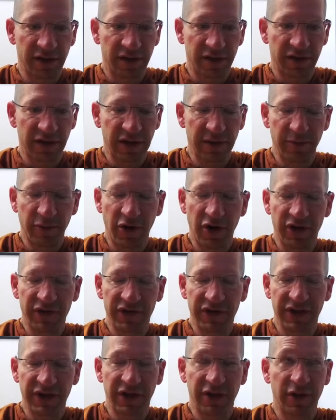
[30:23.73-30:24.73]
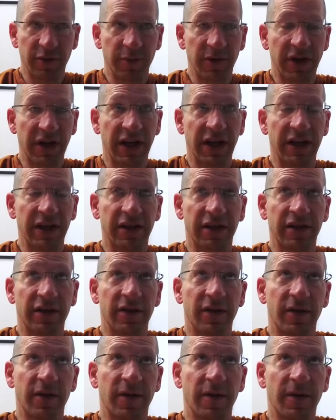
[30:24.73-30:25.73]
I'll keep pausing here, but
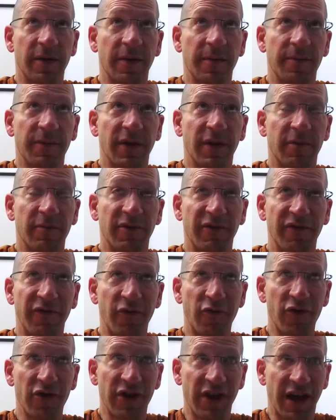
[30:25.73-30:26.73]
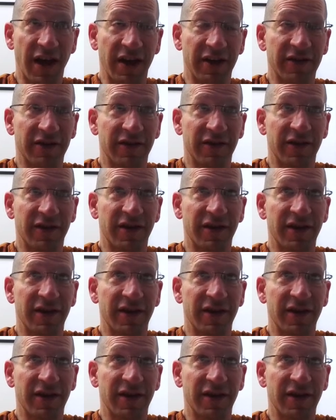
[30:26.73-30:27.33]
before that,